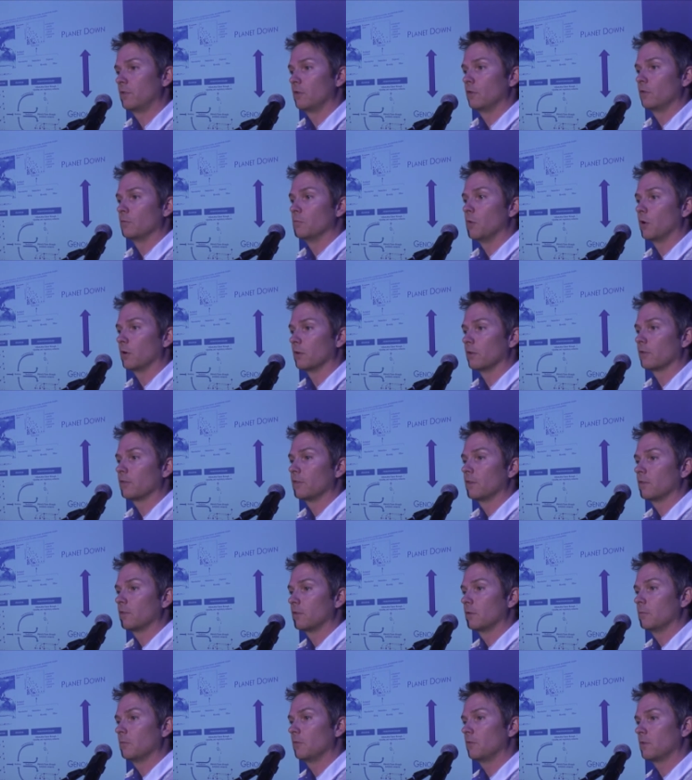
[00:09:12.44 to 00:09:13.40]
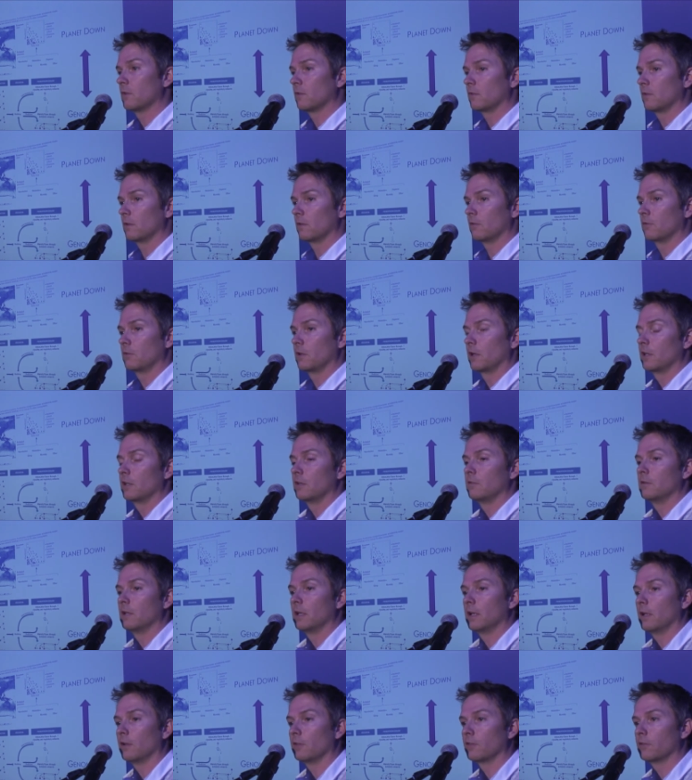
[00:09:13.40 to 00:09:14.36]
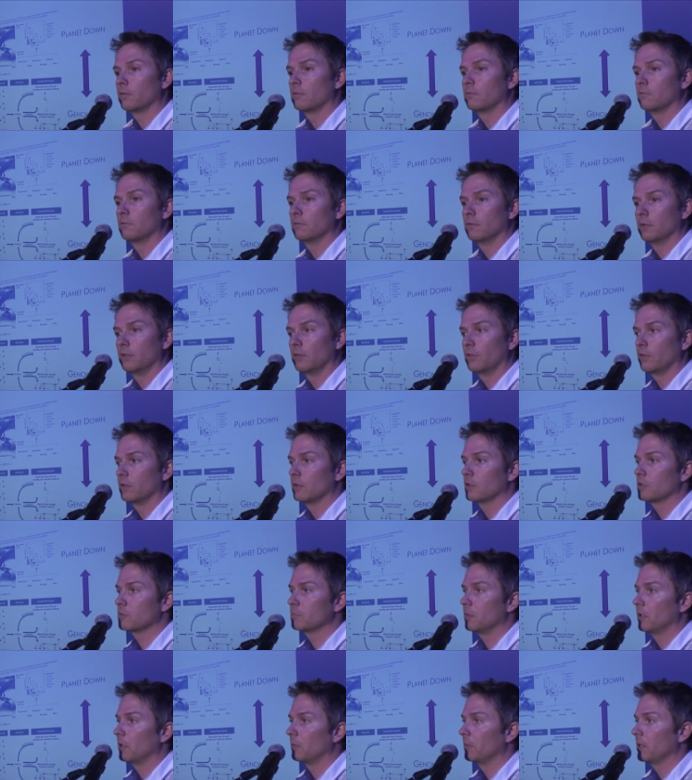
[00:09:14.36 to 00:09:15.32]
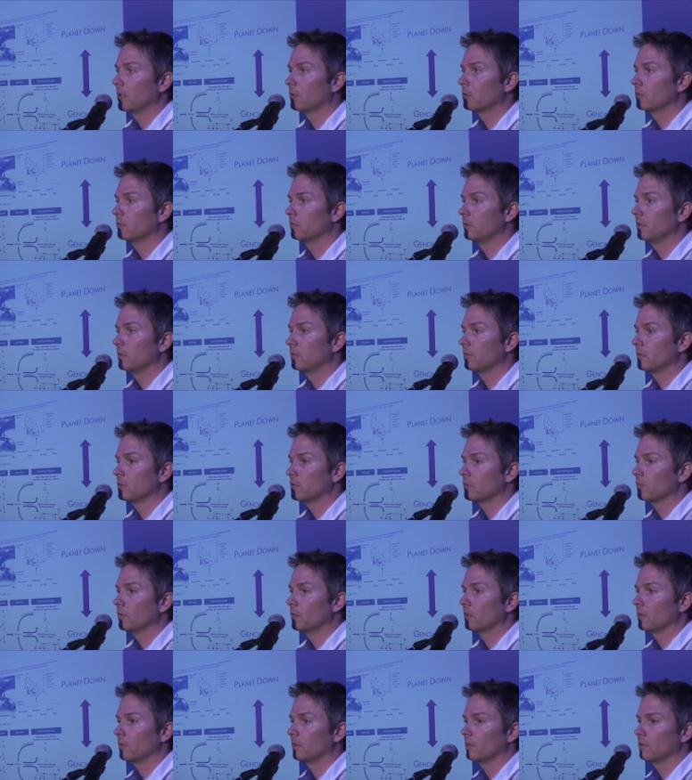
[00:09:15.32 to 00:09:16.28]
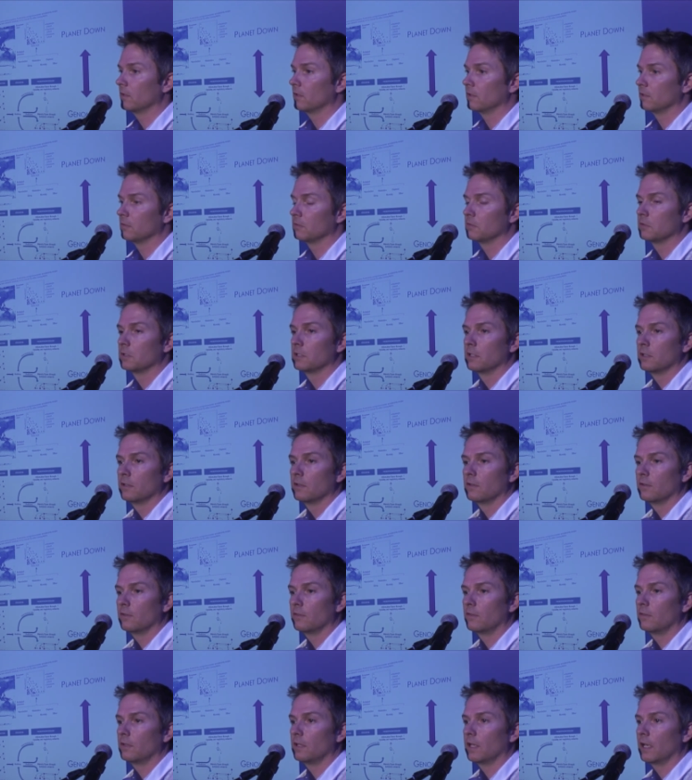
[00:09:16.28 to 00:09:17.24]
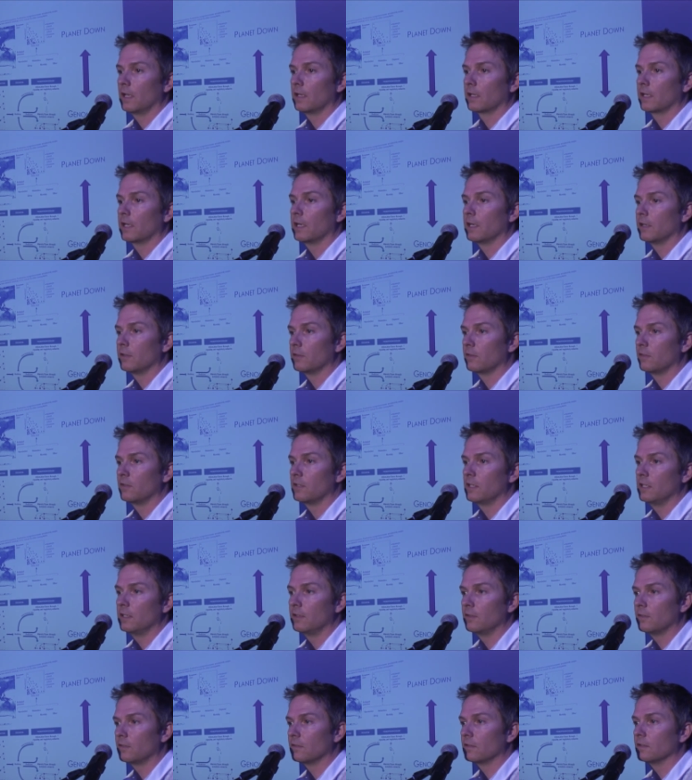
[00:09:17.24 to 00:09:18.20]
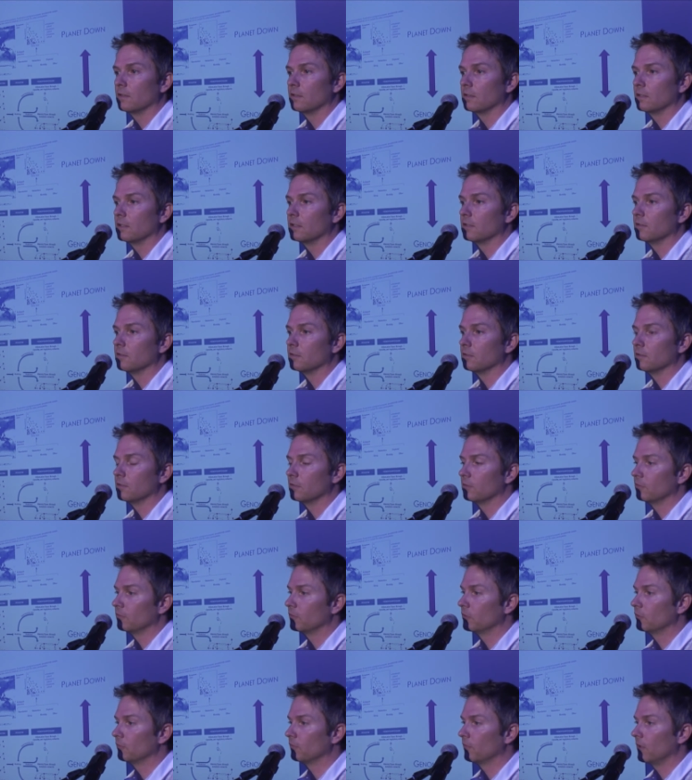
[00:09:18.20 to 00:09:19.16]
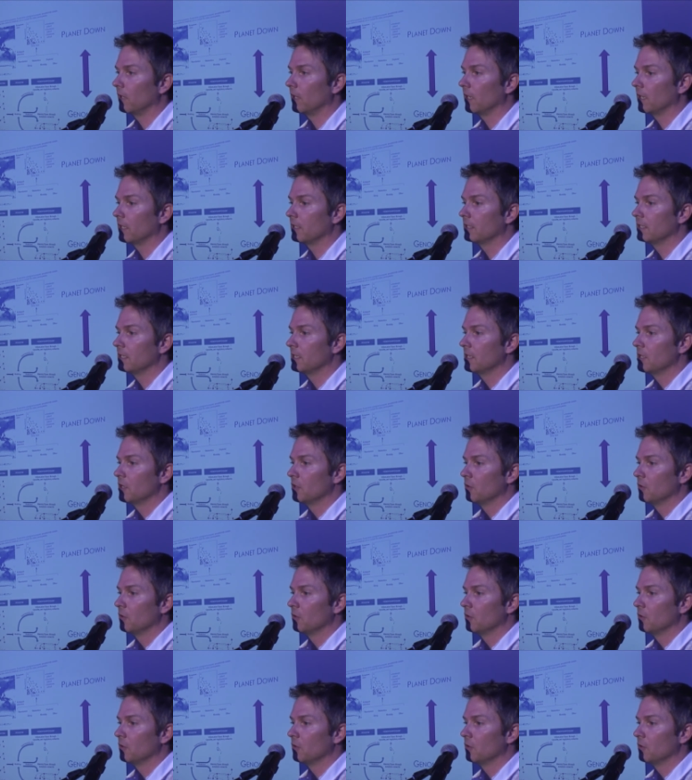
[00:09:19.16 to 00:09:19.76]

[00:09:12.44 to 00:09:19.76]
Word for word: is to use model systems, just as it's done in health research, biomedical research, focusing on C. elegans, yeast, and, and fruit fly,